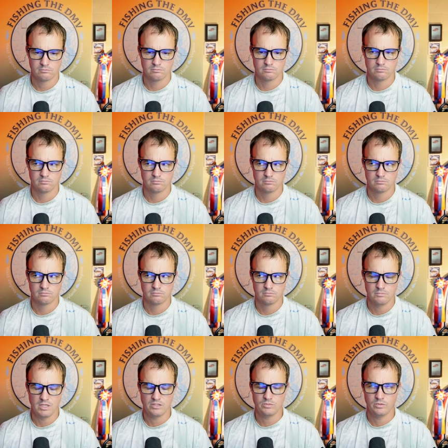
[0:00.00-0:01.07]
Hmm.
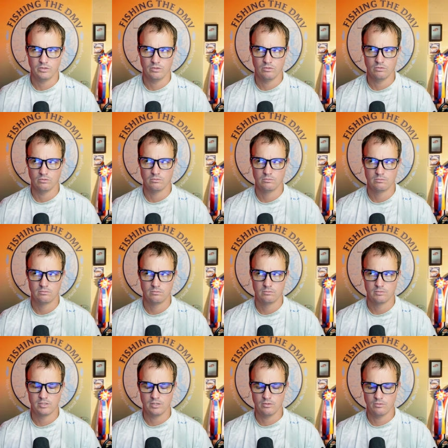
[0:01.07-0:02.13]
That's really cool.
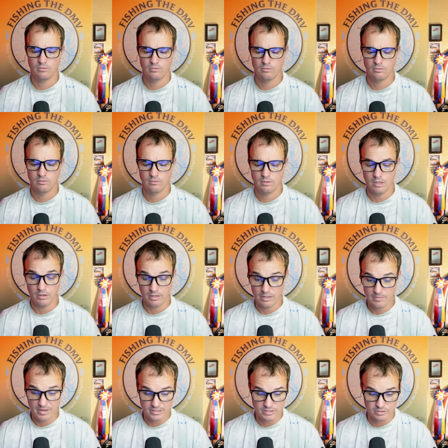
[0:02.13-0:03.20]
So, you know,
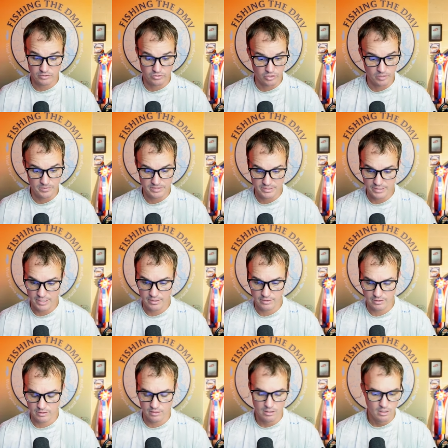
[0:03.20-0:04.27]
getting back to your tournament day,
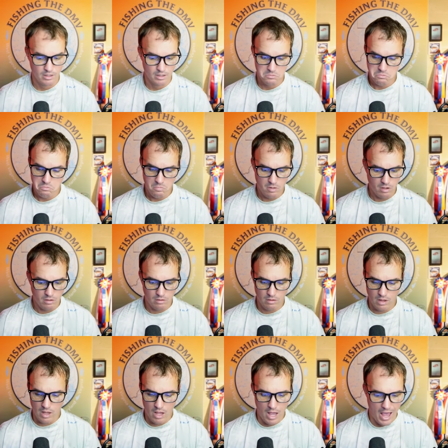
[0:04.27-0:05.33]
then
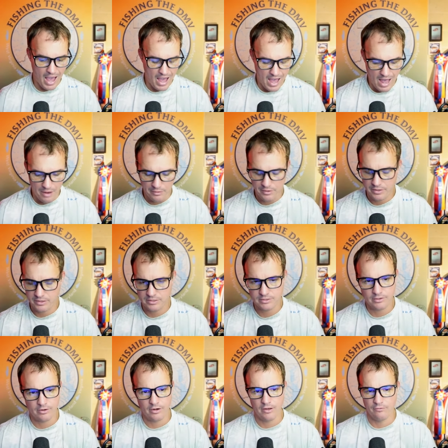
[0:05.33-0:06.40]
how did it
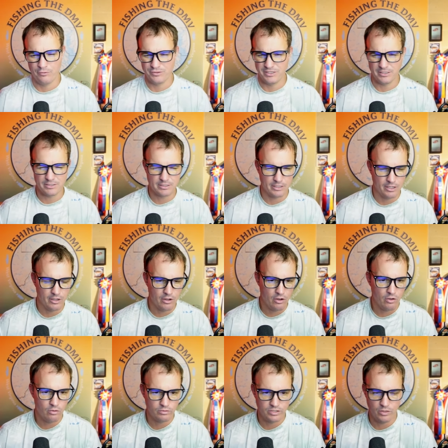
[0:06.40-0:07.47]
start off? Was it
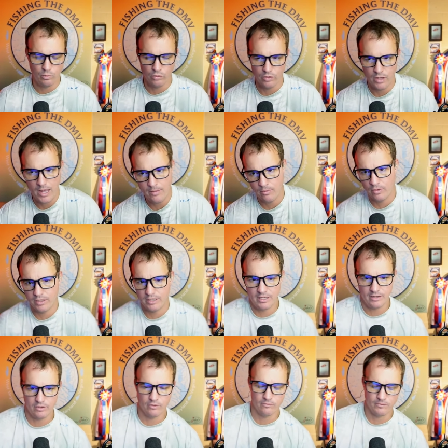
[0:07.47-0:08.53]
slow? Did, were you able to
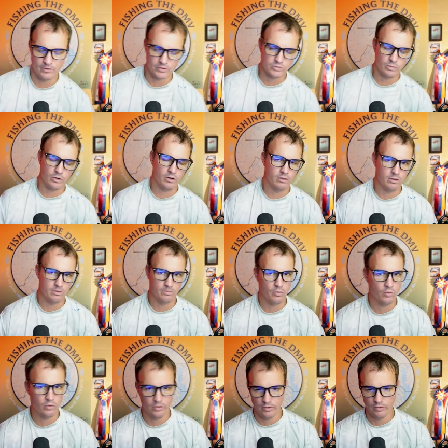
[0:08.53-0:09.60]
get your first one on the
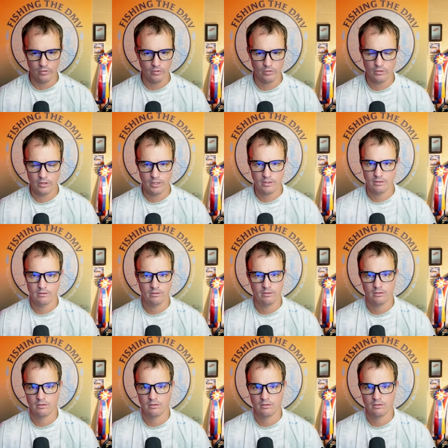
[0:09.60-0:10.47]
board early?